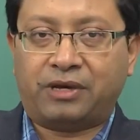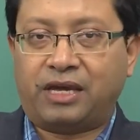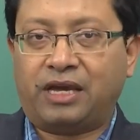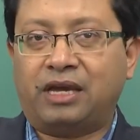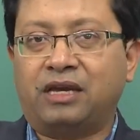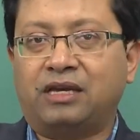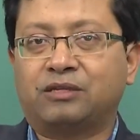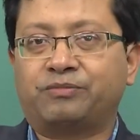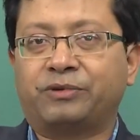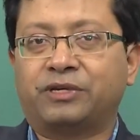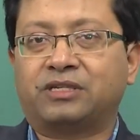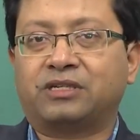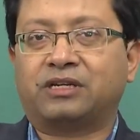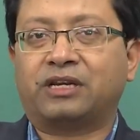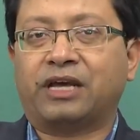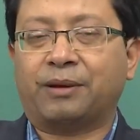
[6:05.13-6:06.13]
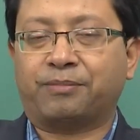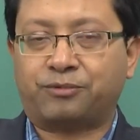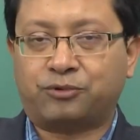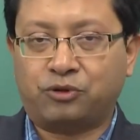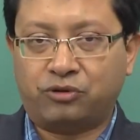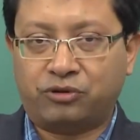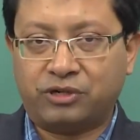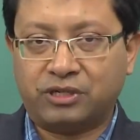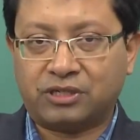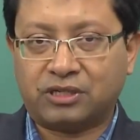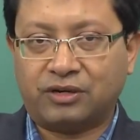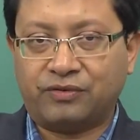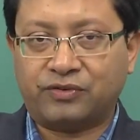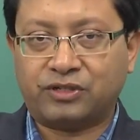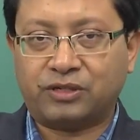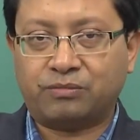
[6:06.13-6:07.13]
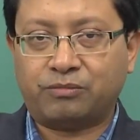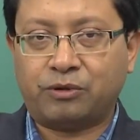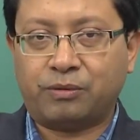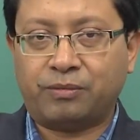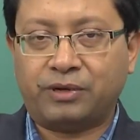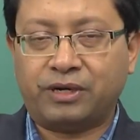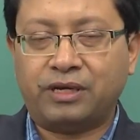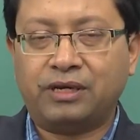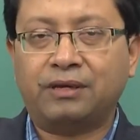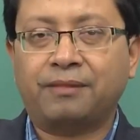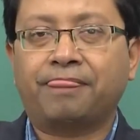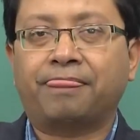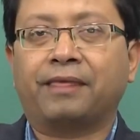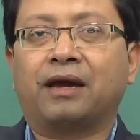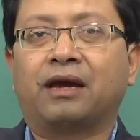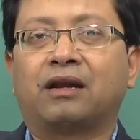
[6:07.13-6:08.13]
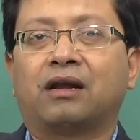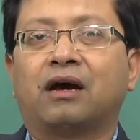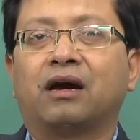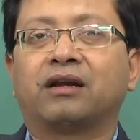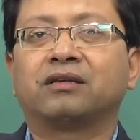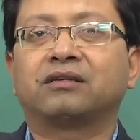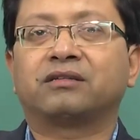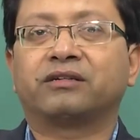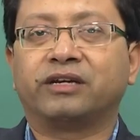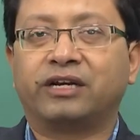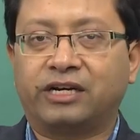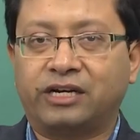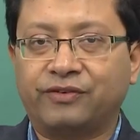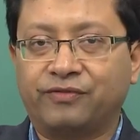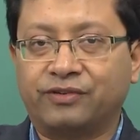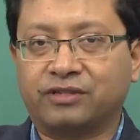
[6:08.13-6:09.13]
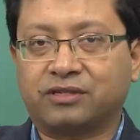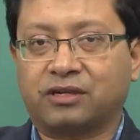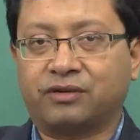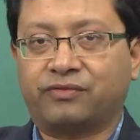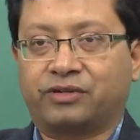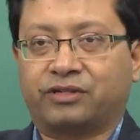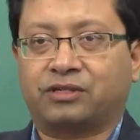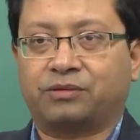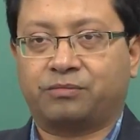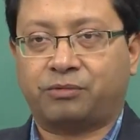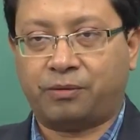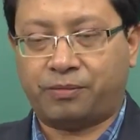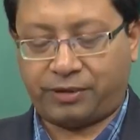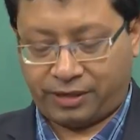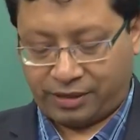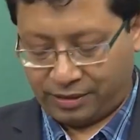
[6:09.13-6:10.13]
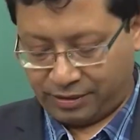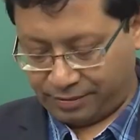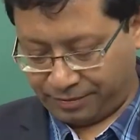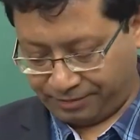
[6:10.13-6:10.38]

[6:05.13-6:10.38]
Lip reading: A is basically absolute risk aversion property and r is relative risk aversion property.